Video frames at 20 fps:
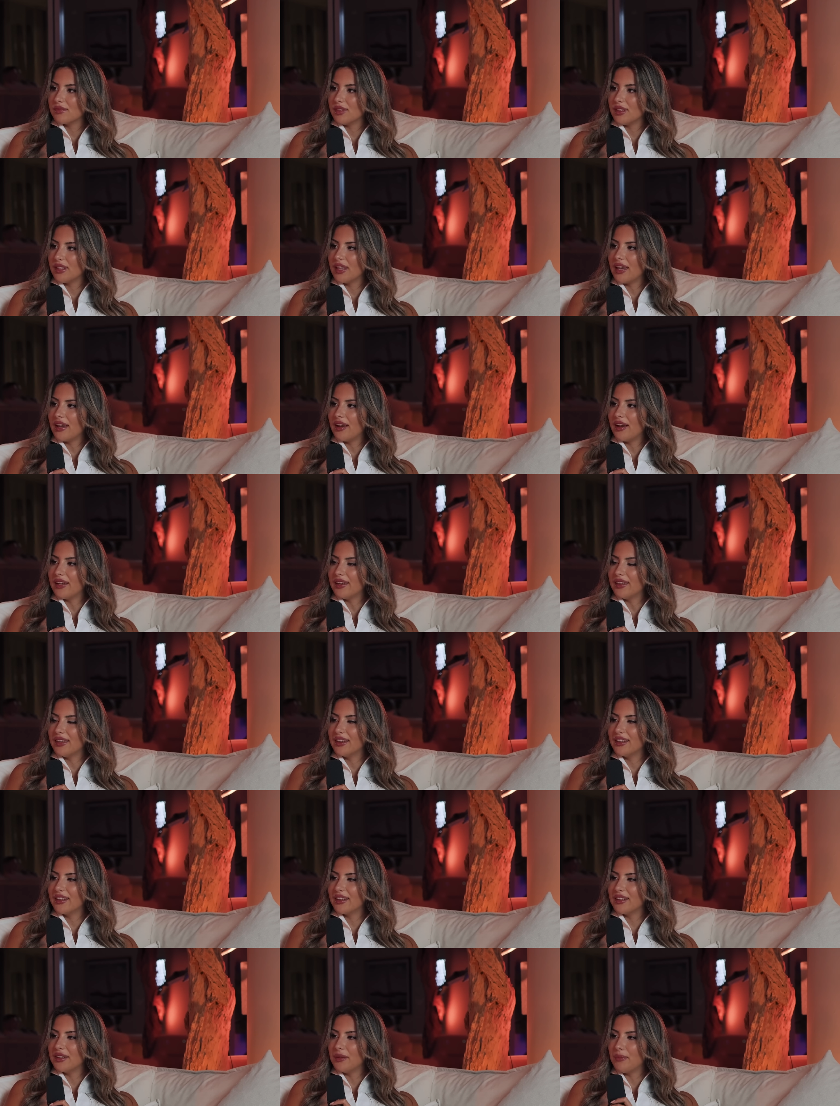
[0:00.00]
Yeah, I
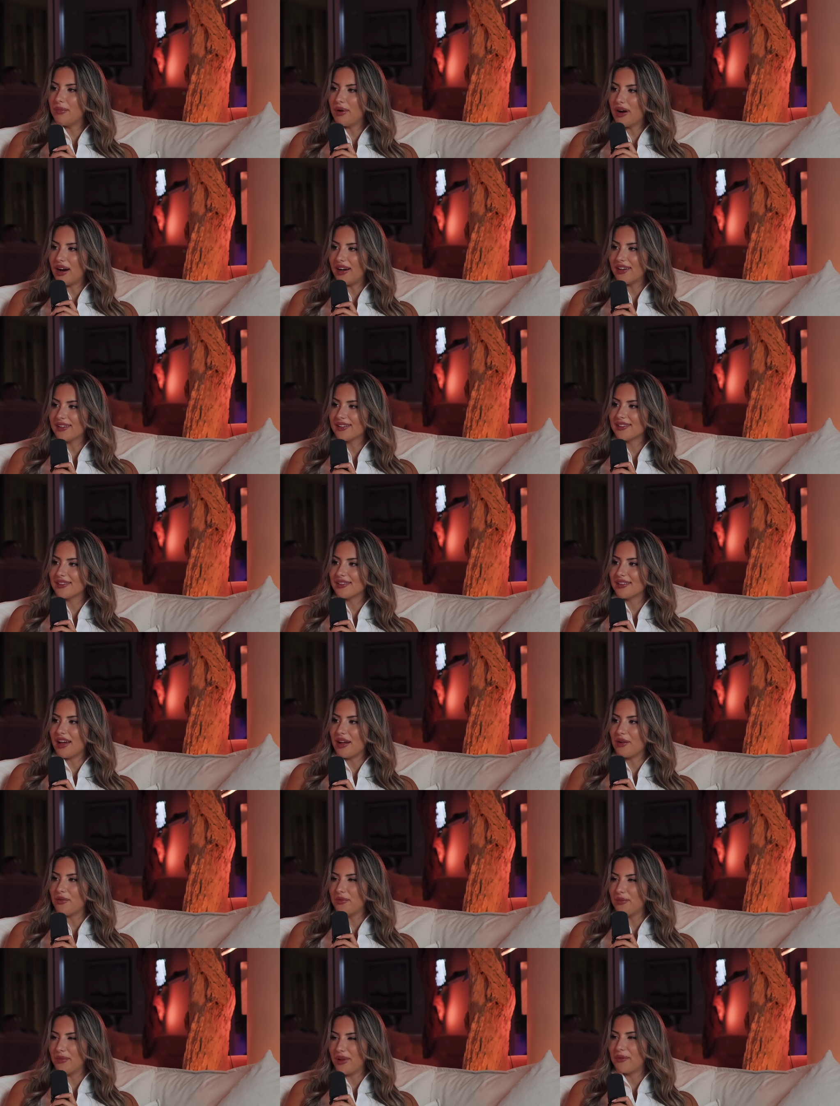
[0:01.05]
think in the past, I
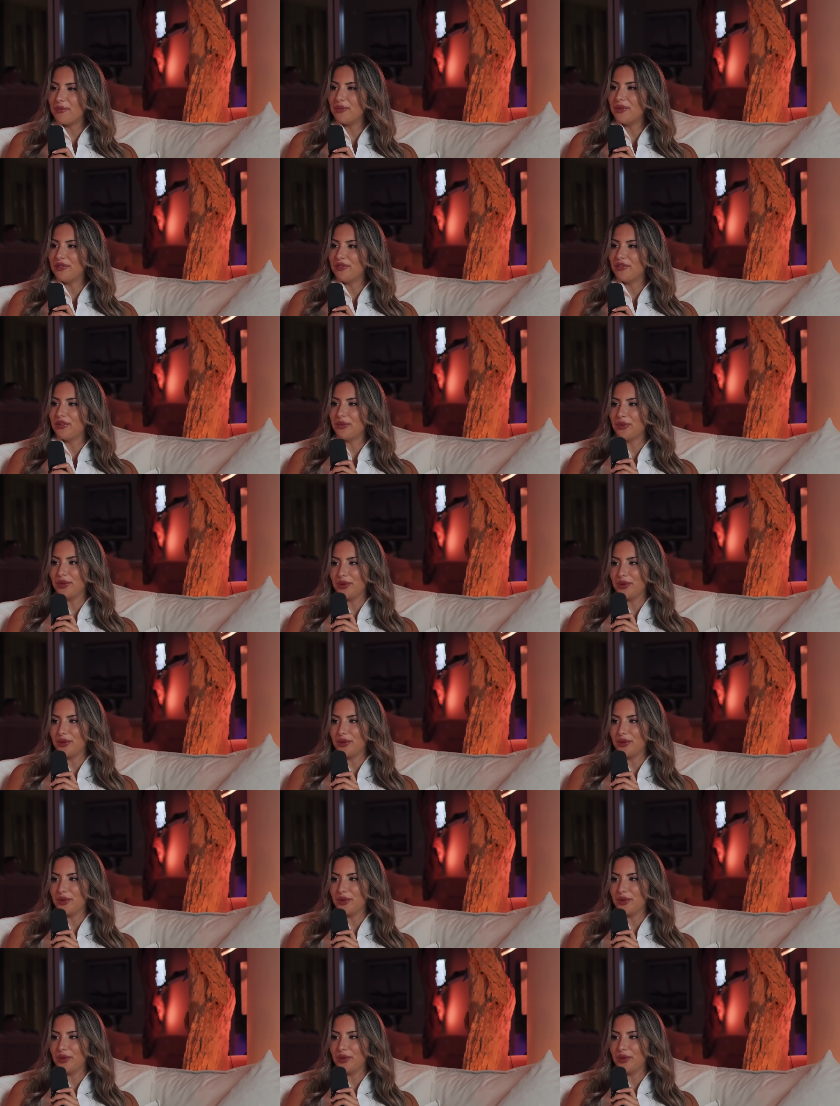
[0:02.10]
remember from